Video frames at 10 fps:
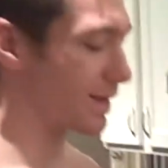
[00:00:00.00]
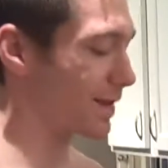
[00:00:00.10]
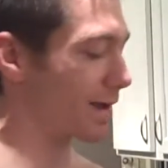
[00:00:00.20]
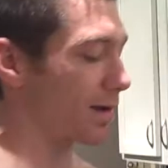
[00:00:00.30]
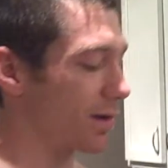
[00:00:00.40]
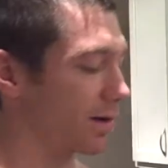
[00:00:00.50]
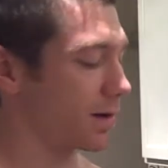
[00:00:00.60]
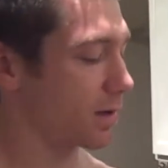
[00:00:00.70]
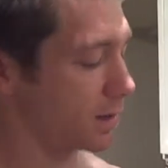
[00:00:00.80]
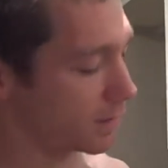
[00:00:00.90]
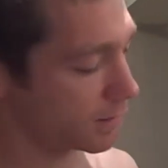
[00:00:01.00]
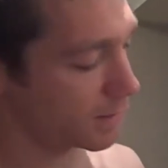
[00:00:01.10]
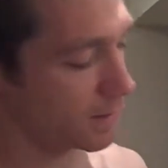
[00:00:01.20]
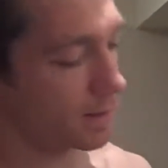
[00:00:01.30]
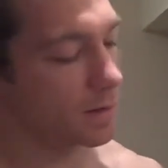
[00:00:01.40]
let that cook
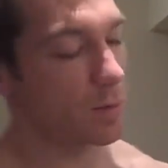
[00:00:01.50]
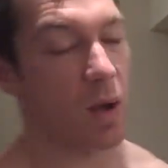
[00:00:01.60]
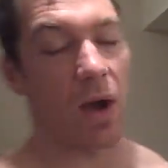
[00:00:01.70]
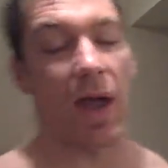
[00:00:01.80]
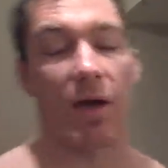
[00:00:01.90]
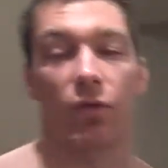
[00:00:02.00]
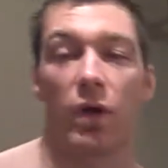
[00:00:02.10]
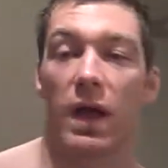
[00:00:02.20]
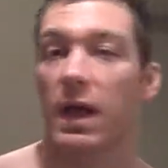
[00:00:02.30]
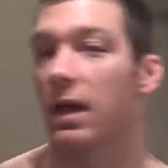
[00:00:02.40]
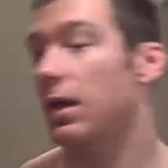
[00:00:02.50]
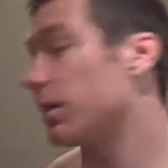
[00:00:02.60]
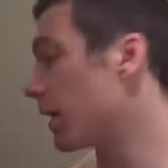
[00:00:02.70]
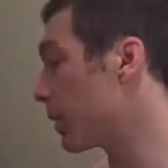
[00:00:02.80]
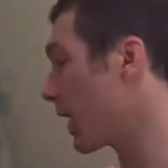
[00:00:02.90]
about halfway.
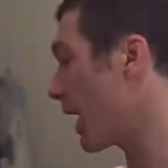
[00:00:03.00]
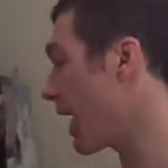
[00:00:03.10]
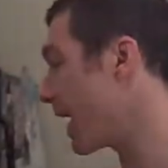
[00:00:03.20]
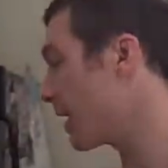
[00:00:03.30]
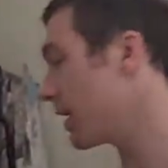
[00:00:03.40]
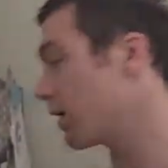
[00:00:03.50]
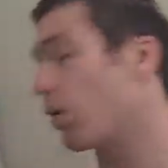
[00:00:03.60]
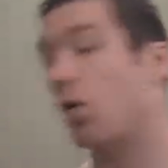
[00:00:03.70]
Then I'm going to add in